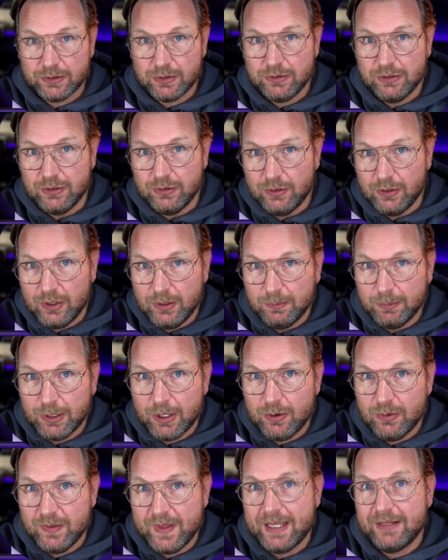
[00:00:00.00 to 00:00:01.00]
you
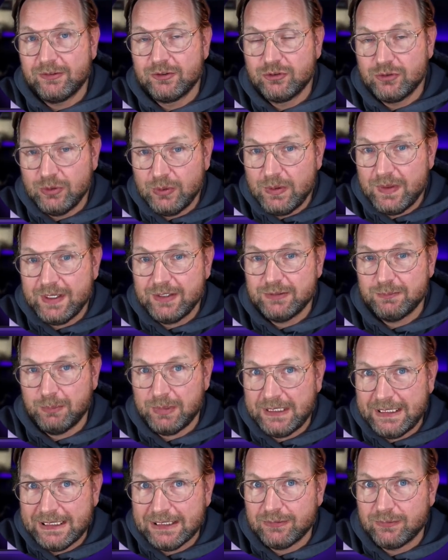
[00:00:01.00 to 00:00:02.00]
upload that to this
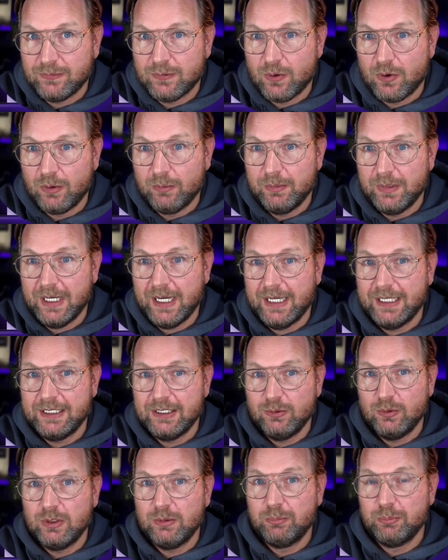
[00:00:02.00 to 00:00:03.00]
platform, and it
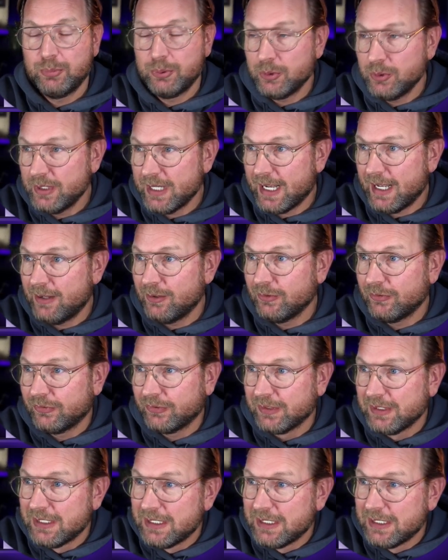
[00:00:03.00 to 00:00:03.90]
will put out